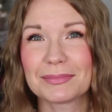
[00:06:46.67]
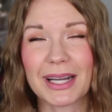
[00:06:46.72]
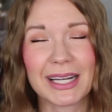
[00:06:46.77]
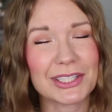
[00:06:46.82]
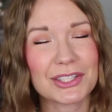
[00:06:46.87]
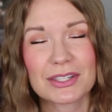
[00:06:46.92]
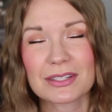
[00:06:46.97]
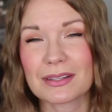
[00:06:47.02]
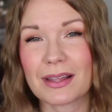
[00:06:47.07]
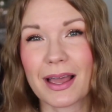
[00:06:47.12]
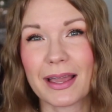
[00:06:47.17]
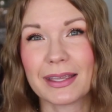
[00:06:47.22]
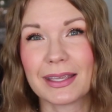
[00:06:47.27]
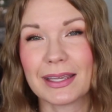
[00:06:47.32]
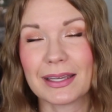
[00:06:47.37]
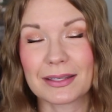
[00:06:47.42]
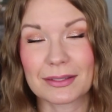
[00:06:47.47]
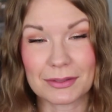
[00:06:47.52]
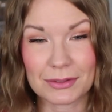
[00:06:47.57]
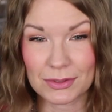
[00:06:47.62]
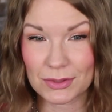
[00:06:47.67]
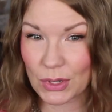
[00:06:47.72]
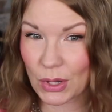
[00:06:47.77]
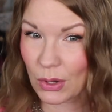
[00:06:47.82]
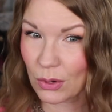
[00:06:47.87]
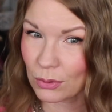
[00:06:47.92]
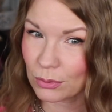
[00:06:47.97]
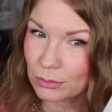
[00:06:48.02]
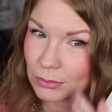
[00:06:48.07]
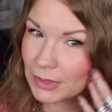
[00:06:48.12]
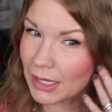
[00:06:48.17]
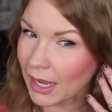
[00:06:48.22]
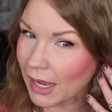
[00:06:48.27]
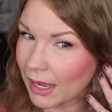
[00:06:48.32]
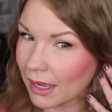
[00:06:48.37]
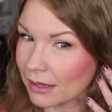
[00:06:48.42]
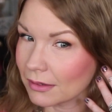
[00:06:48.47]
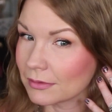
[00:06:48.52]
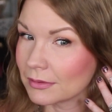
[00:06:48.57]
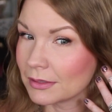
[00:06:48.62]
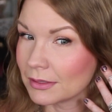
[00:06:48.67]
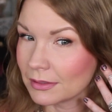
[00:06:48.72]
I just like it. So yeah,